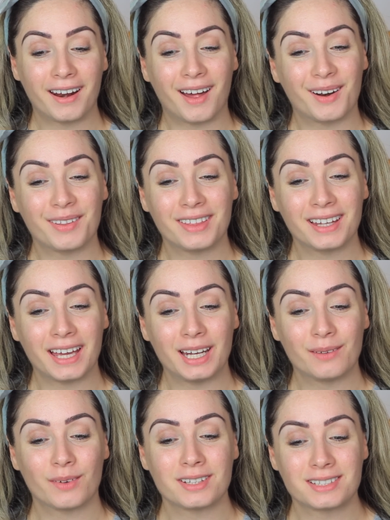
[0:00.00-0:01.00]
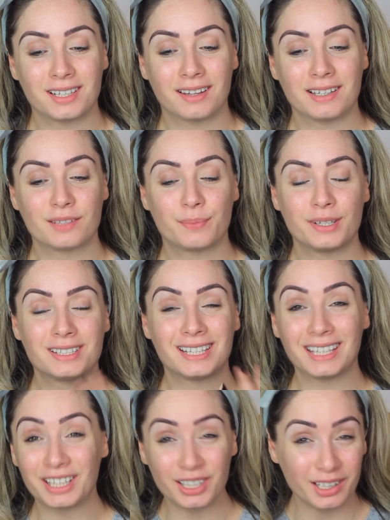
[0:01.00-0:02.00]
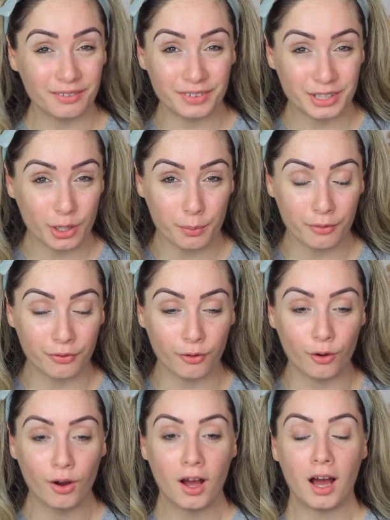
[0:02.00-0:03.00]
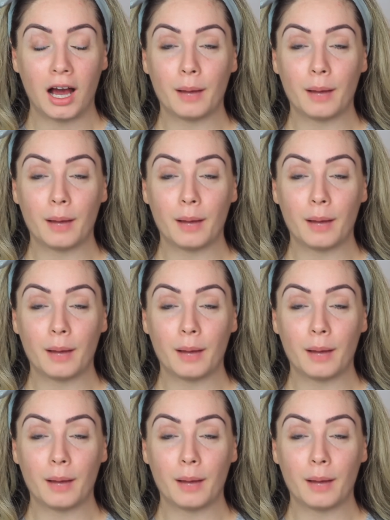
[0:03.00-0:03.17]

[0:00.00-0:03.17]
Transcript: I don't think anyone's done this particular video before.